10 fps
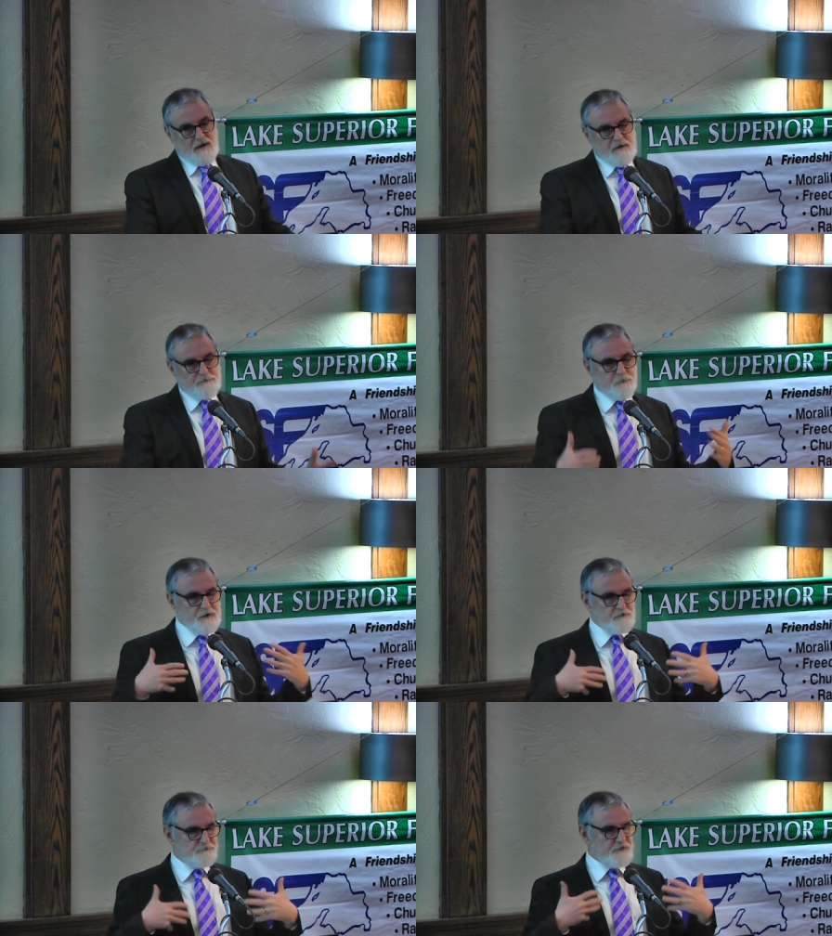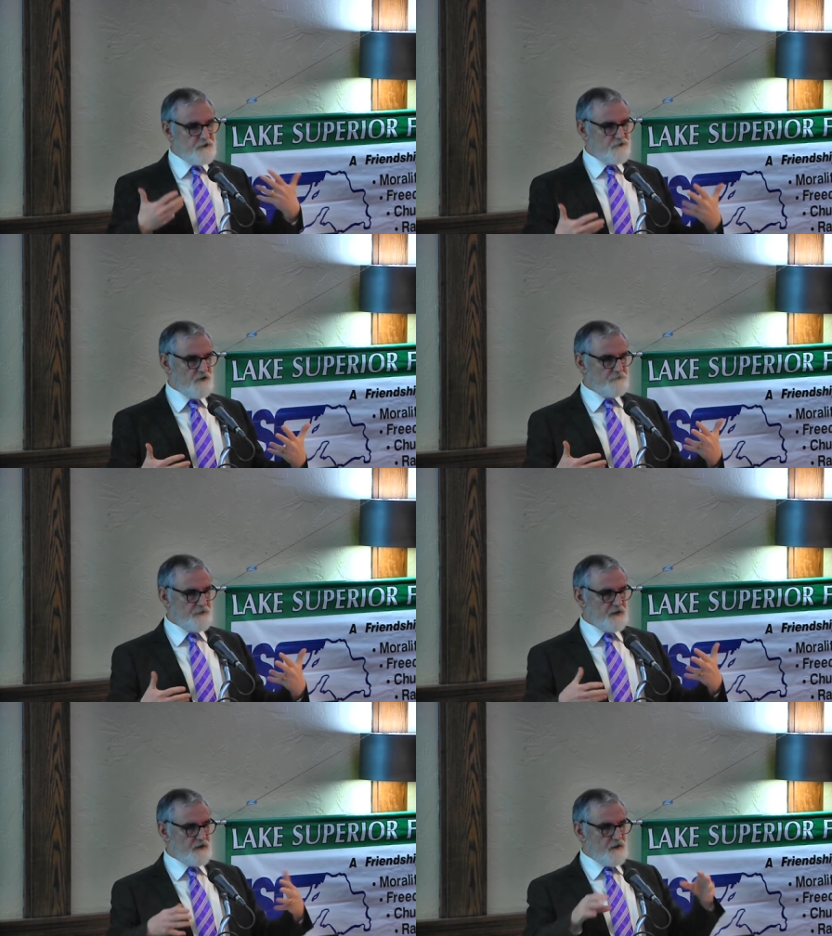If we can fix
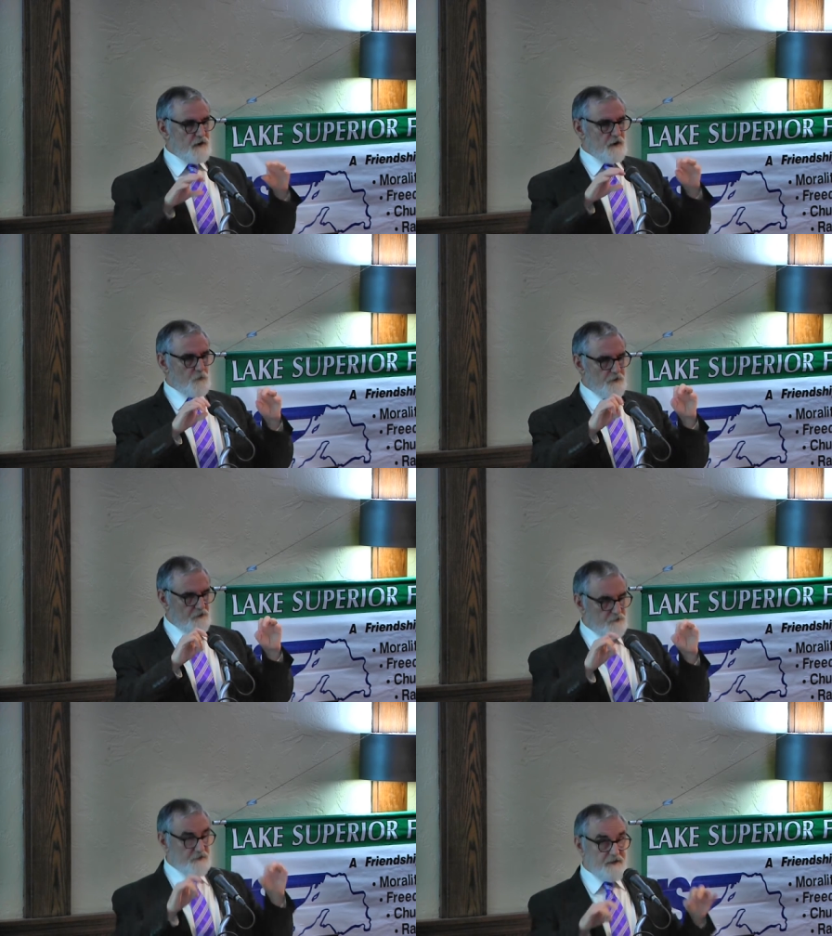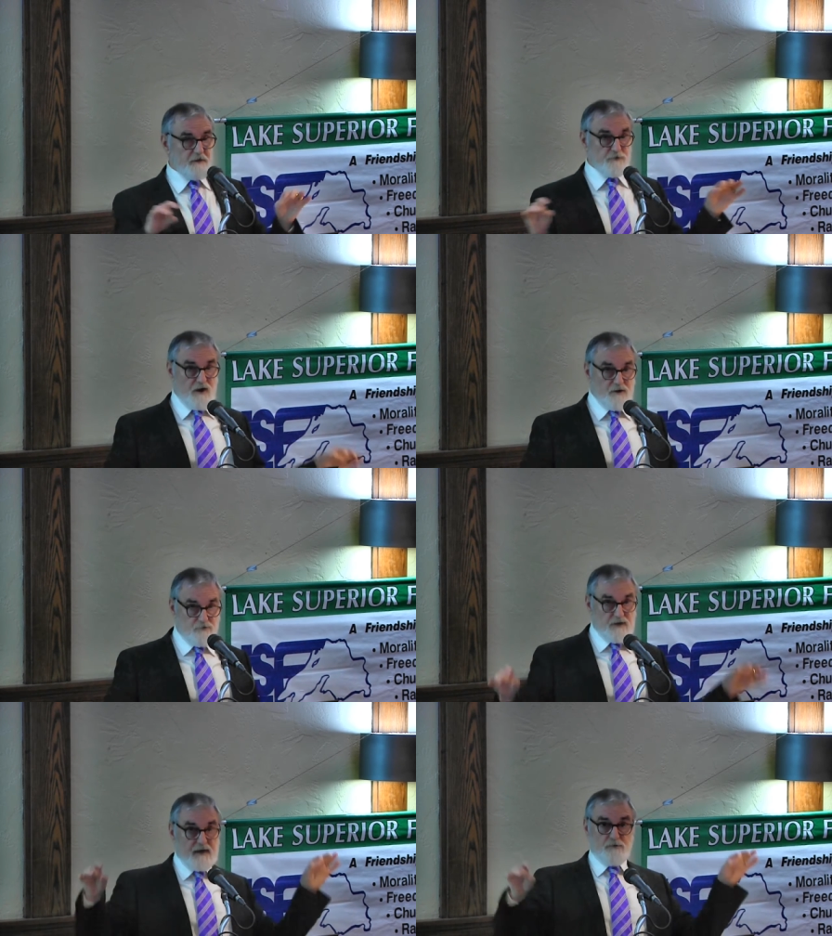something with as little
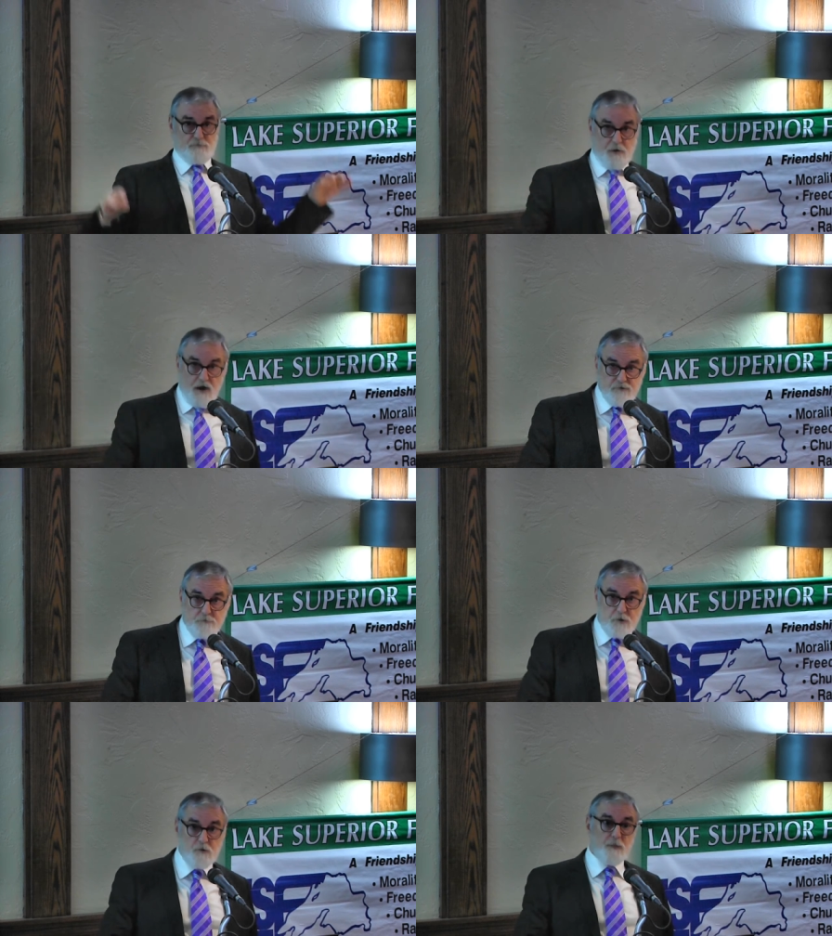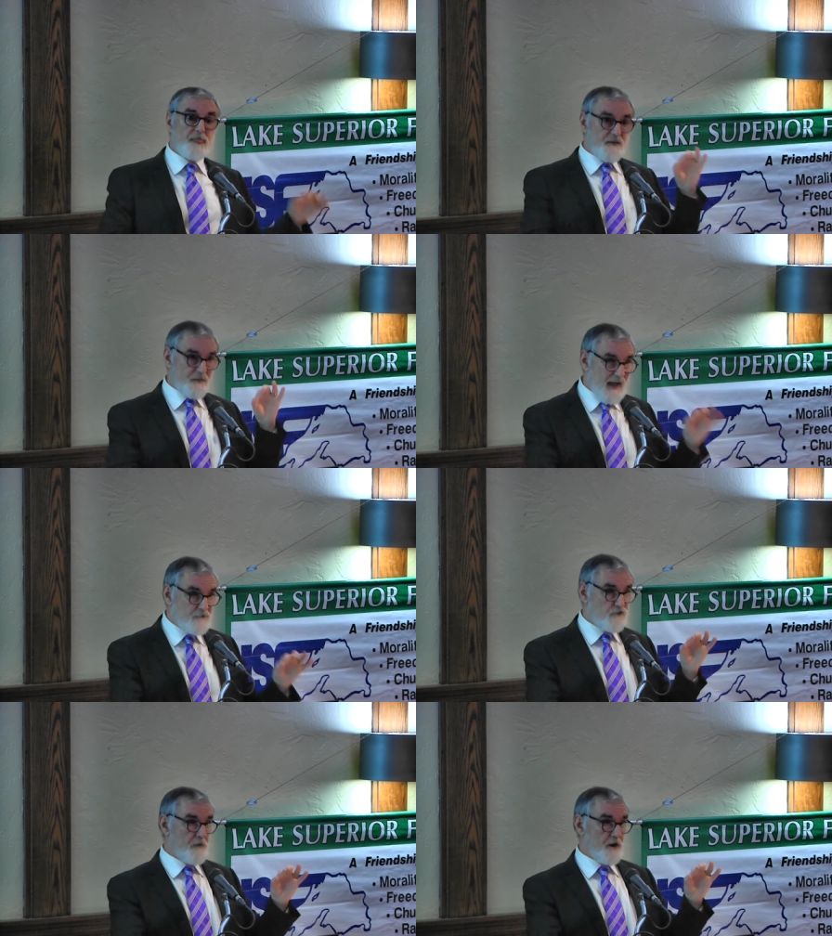touching as possible,
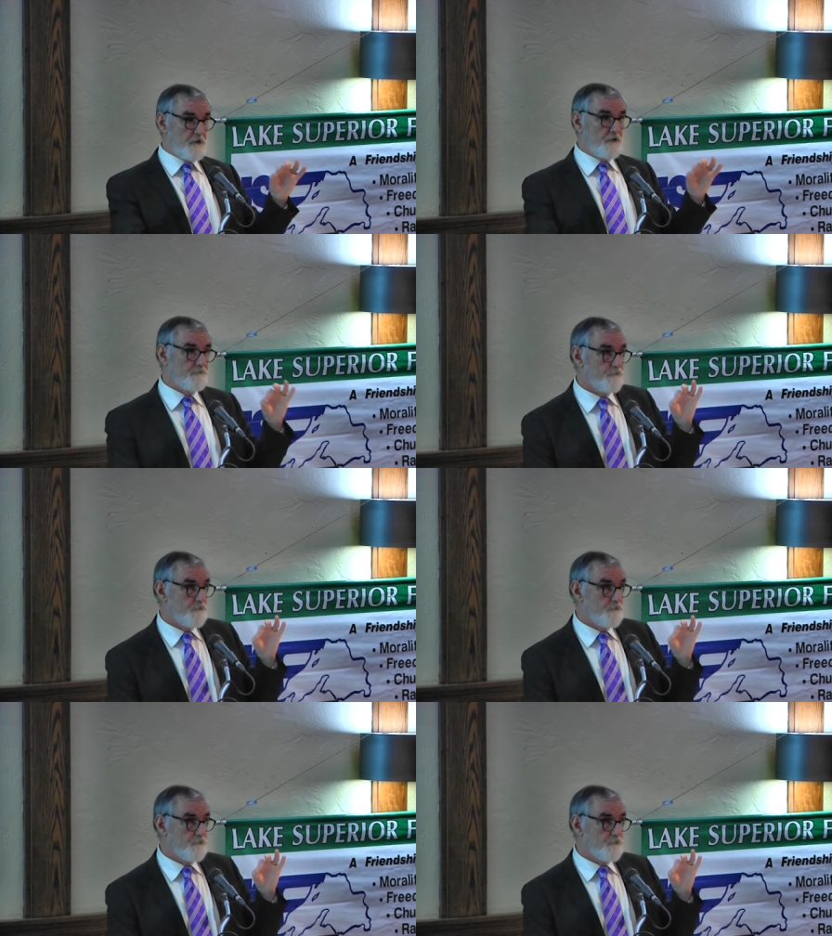that's smarter.